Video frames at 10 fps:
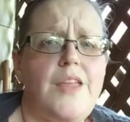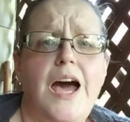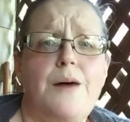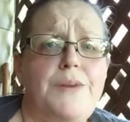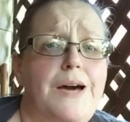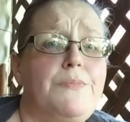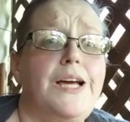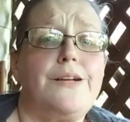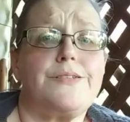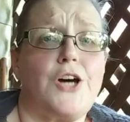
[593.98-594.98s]
I'm
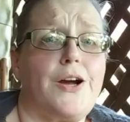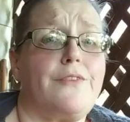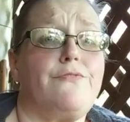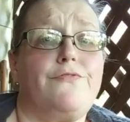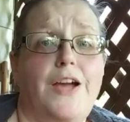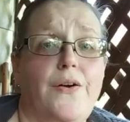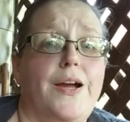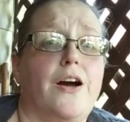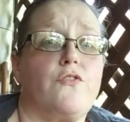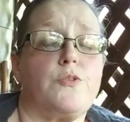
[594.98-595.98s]
like talking very
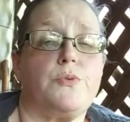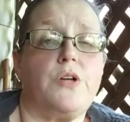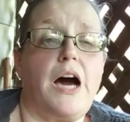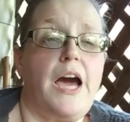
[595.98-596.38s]
comfortable.